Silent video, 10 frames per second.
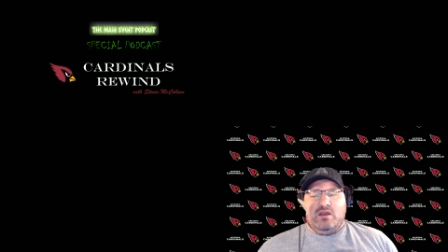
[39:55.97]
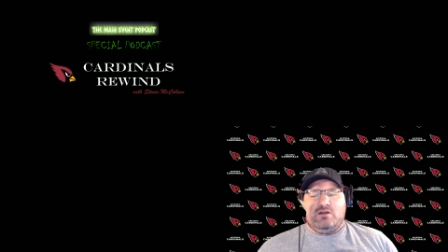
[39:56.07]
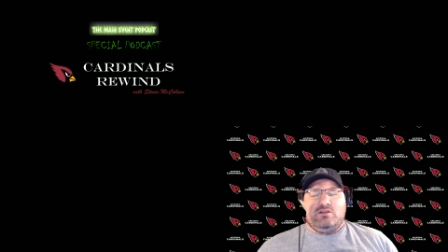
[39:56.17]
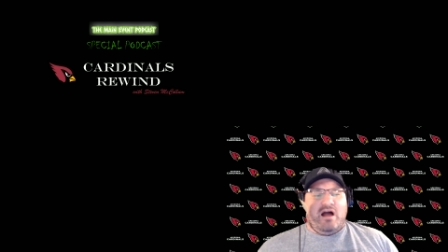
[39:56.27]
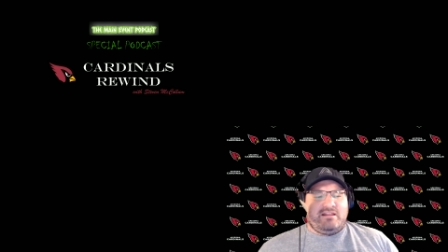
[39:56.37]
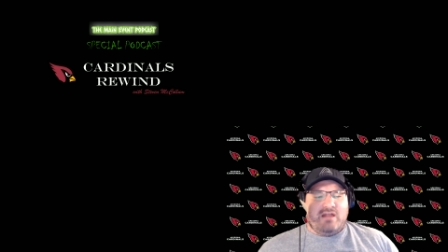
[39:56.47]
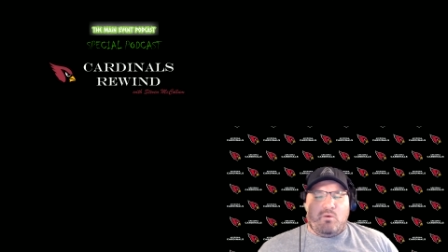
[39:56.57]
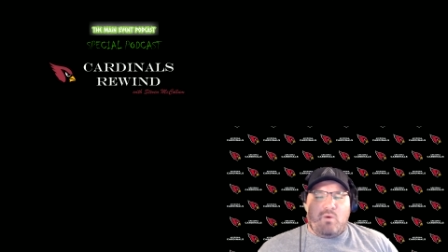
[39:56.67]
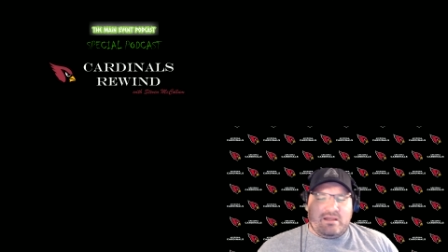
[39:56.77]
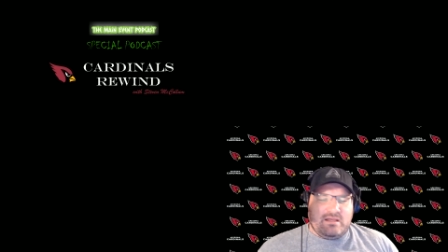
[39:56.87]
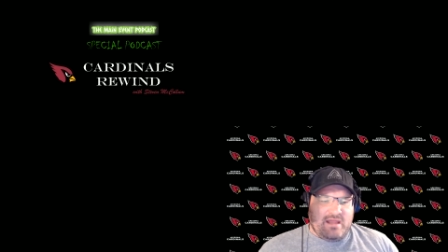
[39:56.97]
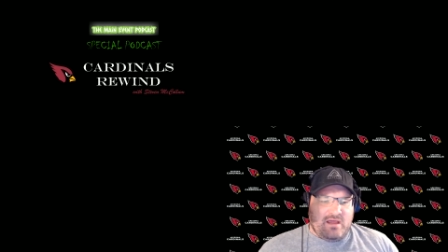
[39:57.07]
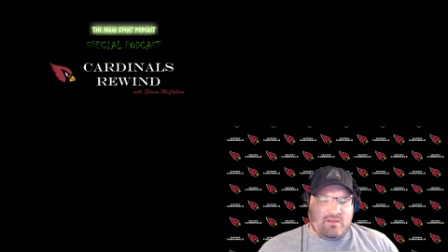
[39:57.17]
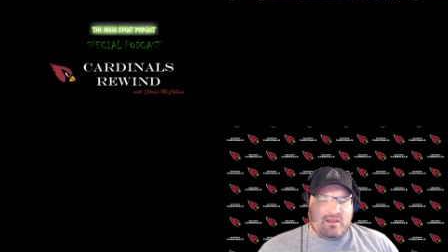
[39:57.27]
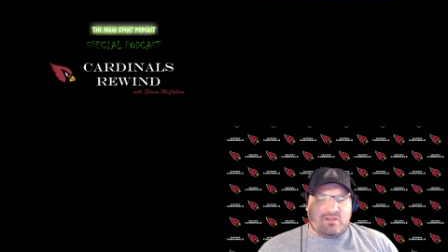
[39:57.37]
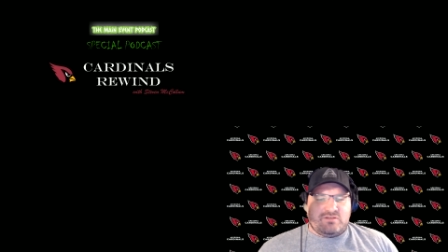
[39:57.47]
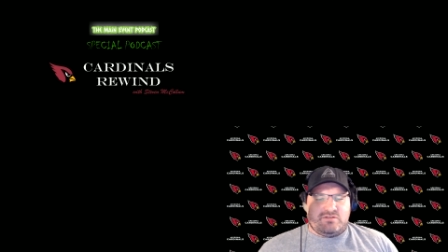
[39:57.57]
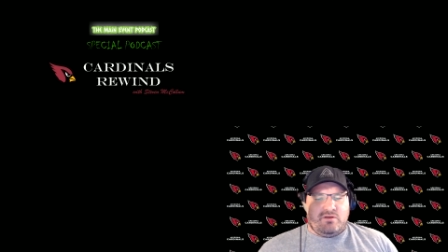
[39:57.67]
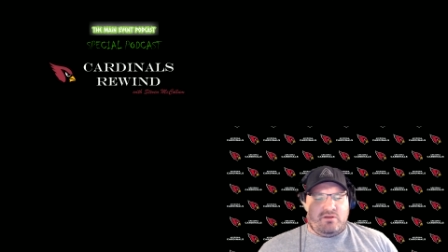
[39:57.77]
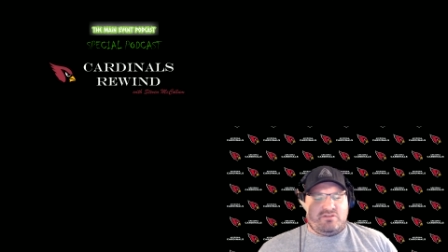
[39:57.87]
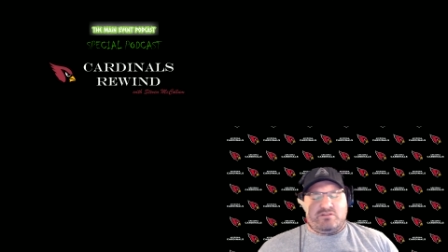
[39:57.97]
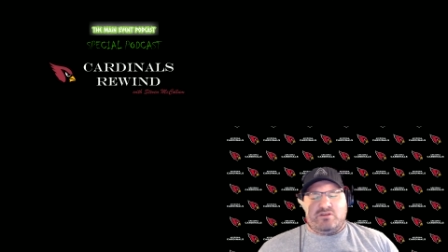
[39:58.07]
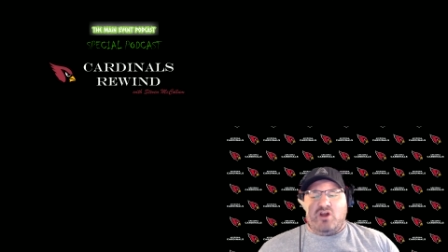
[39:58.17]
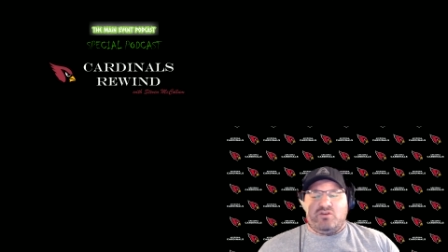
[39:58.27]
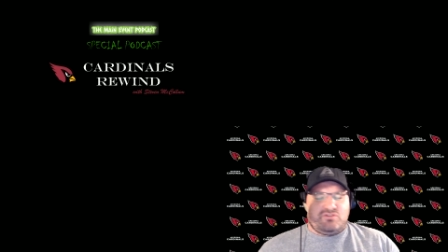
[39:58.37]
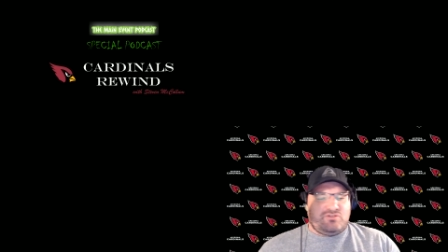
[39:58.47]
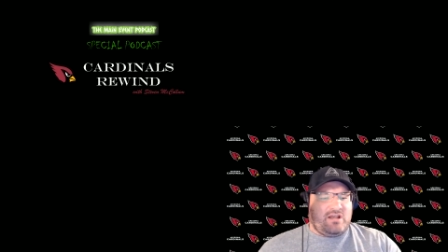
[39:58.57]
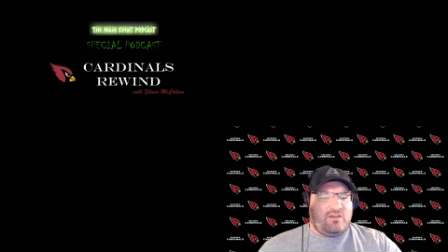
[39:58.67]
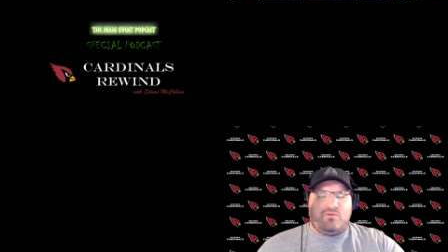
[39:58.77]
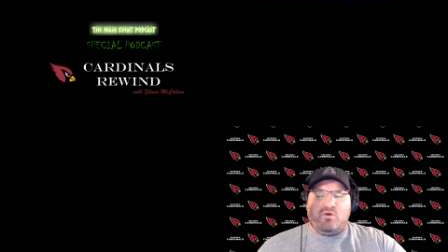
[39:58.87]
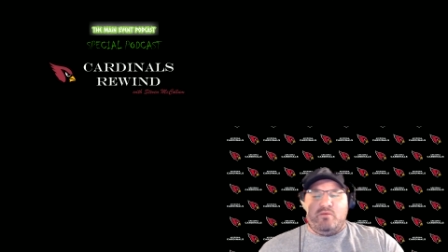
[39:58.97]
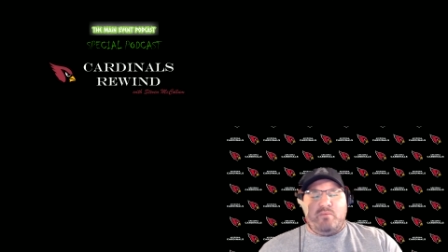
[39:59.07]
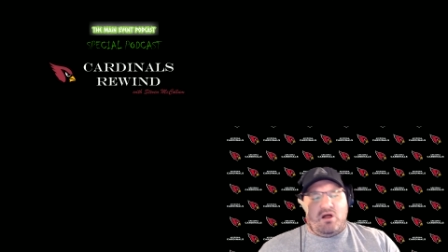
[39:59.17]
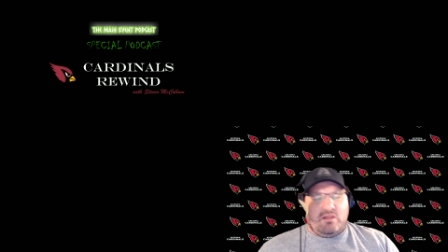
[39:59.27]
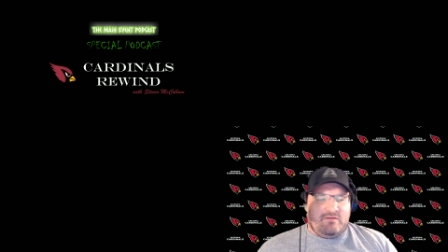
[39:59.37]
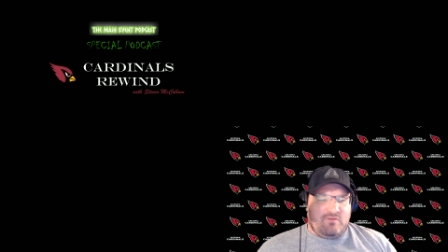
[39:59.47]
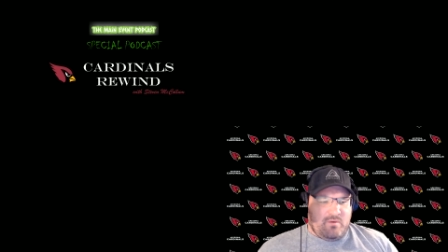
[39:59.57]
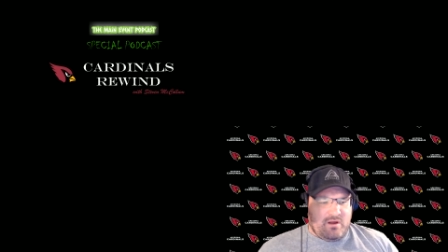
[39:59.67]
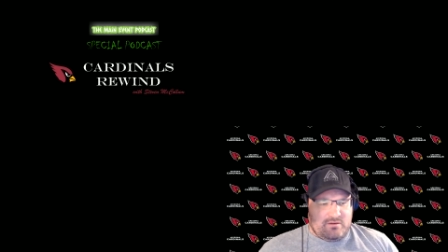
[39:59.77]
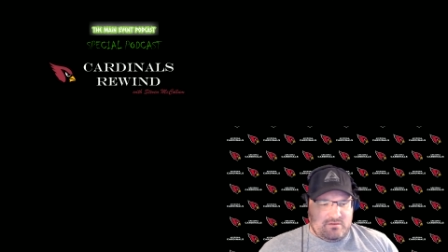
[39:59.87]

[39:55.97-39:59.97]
Clock not winding down like it should. Just Cardinals trying to throw the ball everywhere.